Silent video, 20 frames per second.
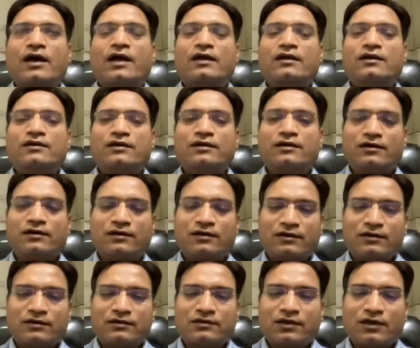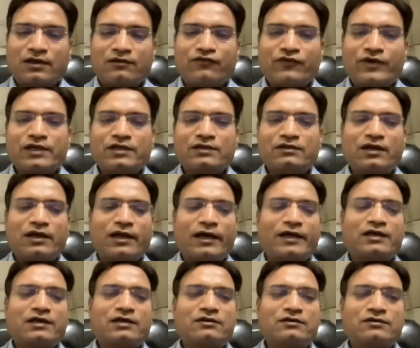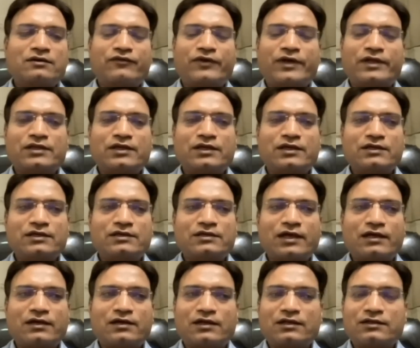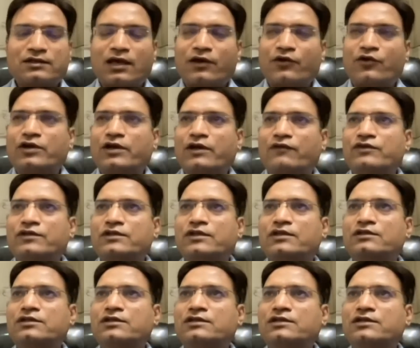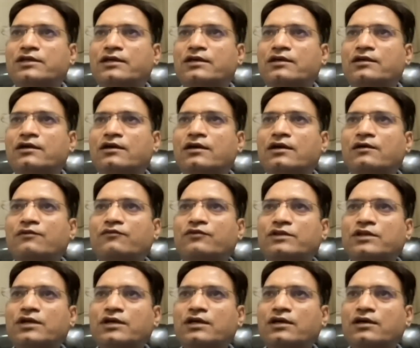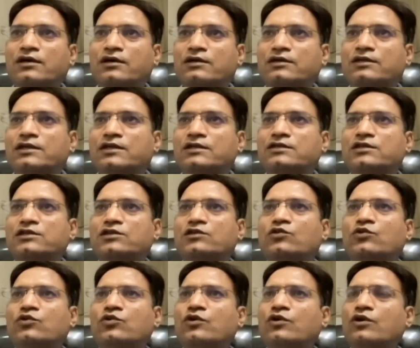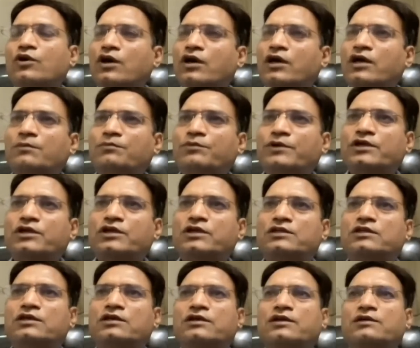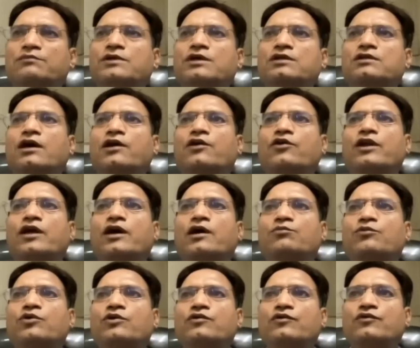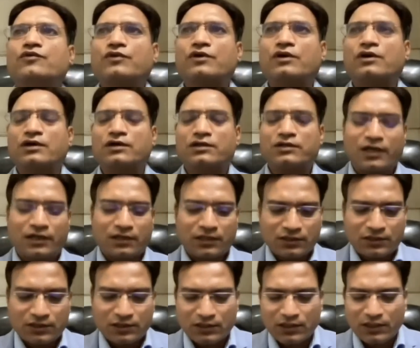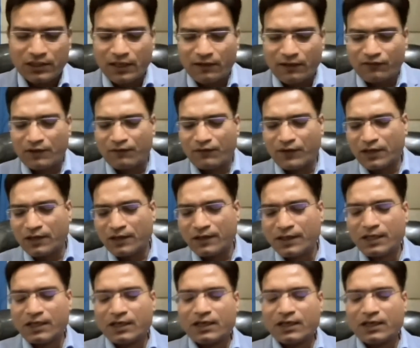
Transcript: And uh, third one, like uh, when there is central thyroid deficiency there, With the uh, T S H is low, if we give the, give the thyroid hormone uh, that is easily available,